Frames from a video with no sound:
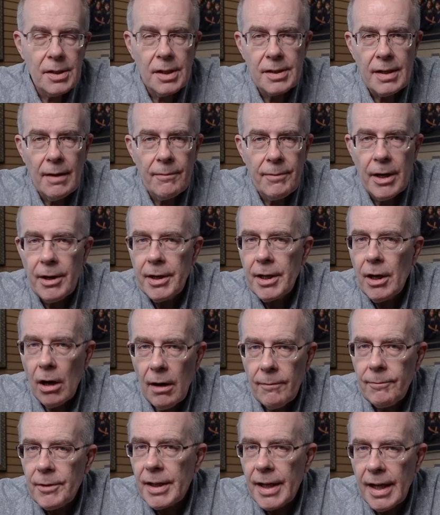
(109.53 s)
since I very
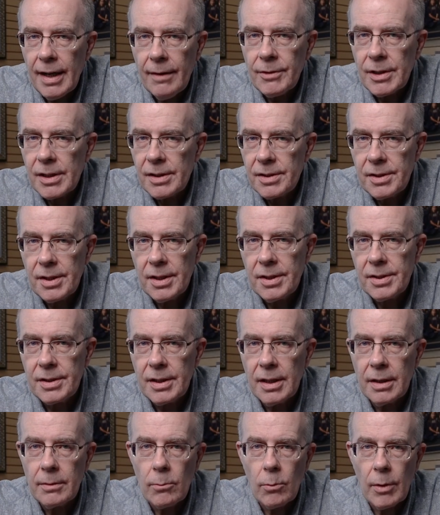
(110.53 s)
often have an
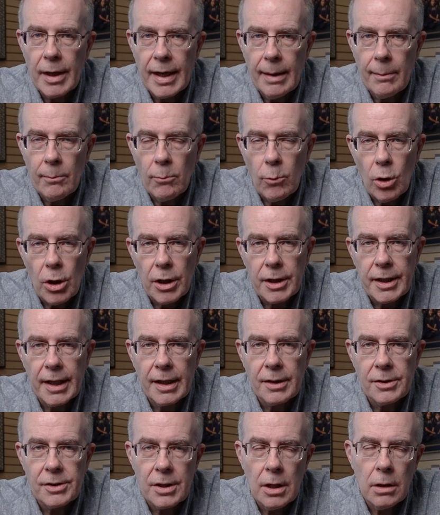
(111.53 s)
assistant when I'm
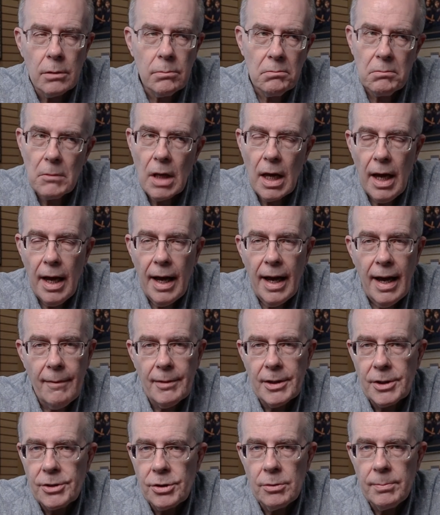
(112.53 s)
working. So
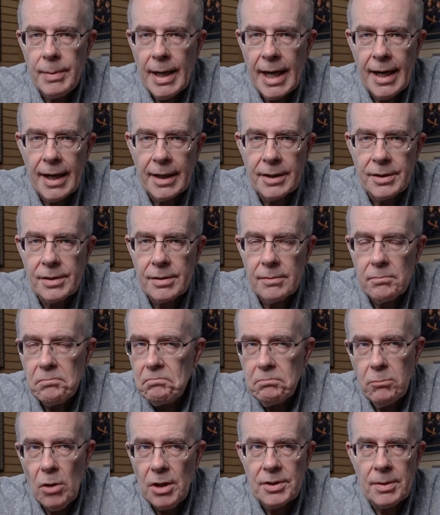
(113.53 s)
having two bags
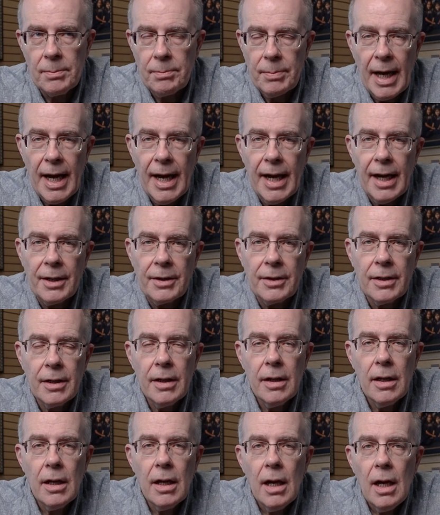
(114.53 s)
wasn't bad.
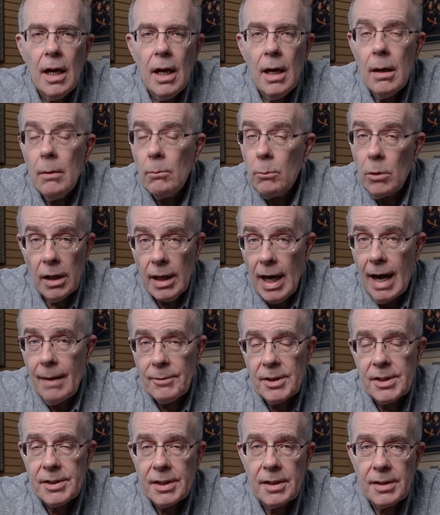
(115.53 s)
Well,
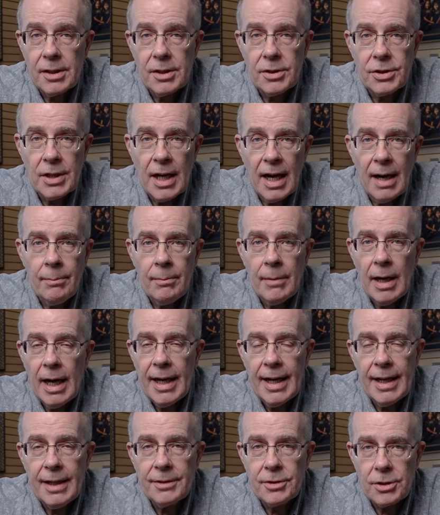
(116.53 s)
obviously this job I
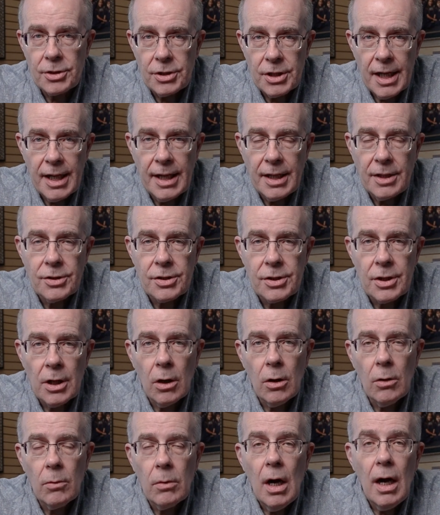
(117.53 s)
had to change,
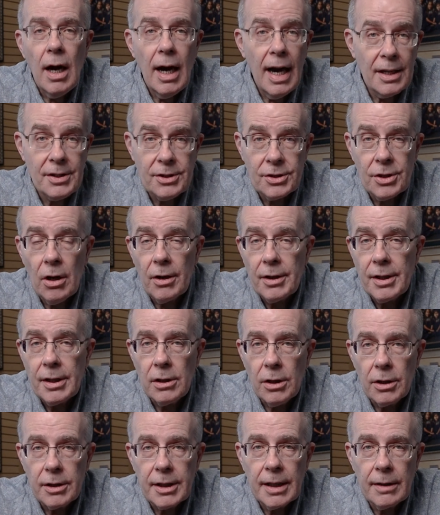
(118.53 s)
so I started
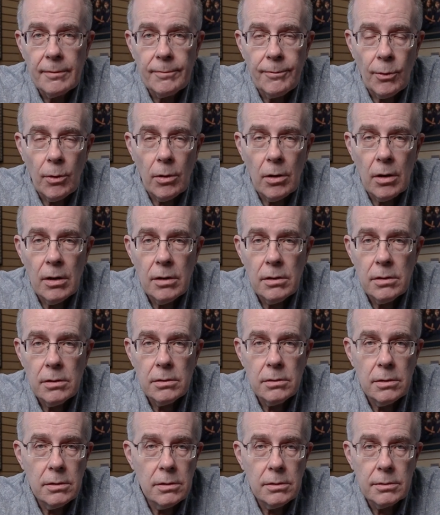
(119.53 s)
looking for
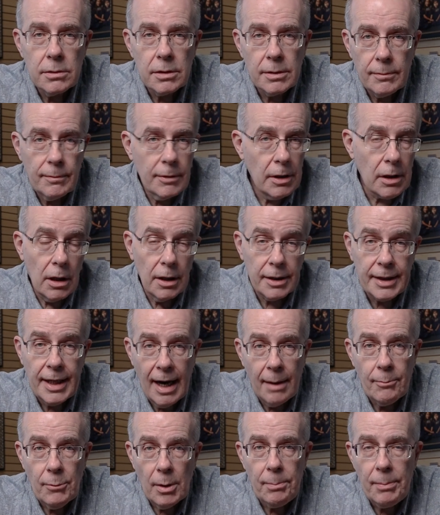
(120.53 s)
a
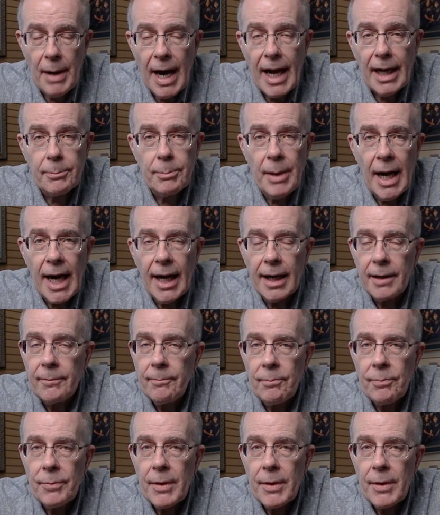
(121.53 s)
camera backpack.